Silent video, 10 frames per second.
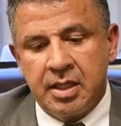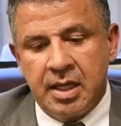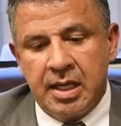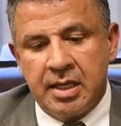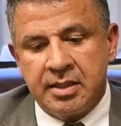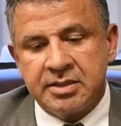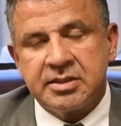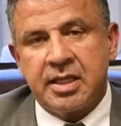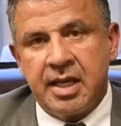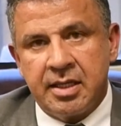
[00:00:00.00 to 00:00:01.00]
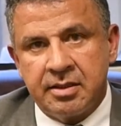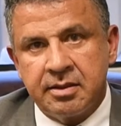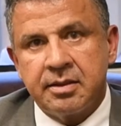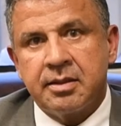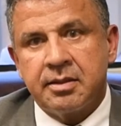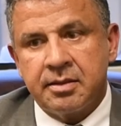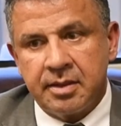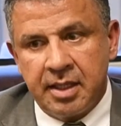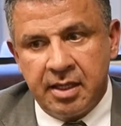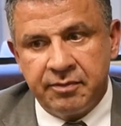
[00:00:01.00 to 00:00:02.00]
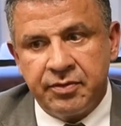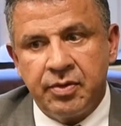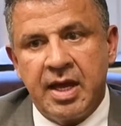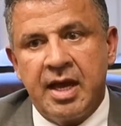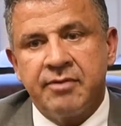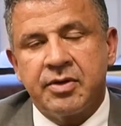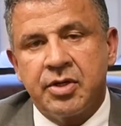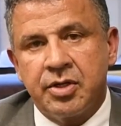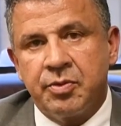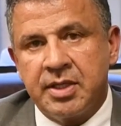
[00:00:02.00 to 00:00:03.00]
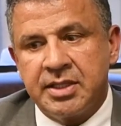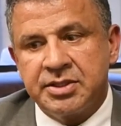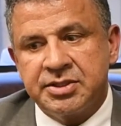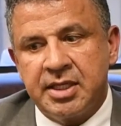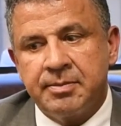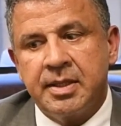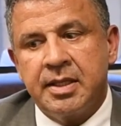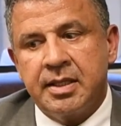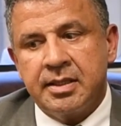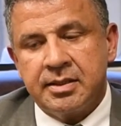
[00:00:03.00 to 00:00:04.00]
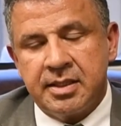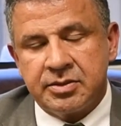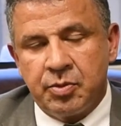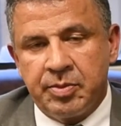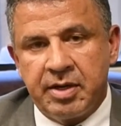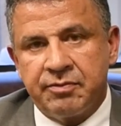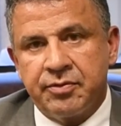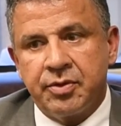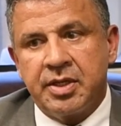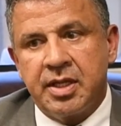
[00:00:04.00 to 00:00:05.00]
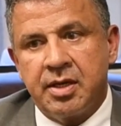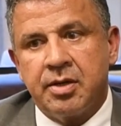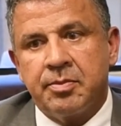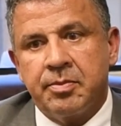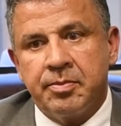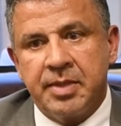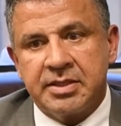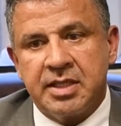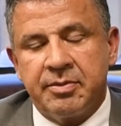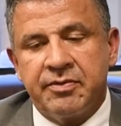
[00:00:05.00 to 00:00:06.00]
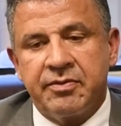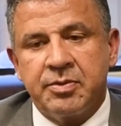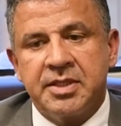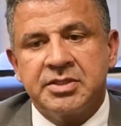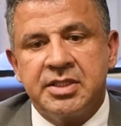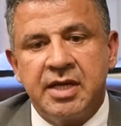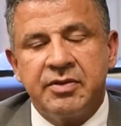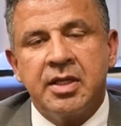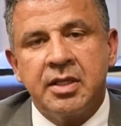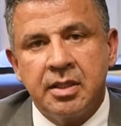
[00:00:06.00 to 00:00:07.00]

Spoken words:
And this is, again, if you have a good relationship, this will bear fruit here big time. If everybody's giving,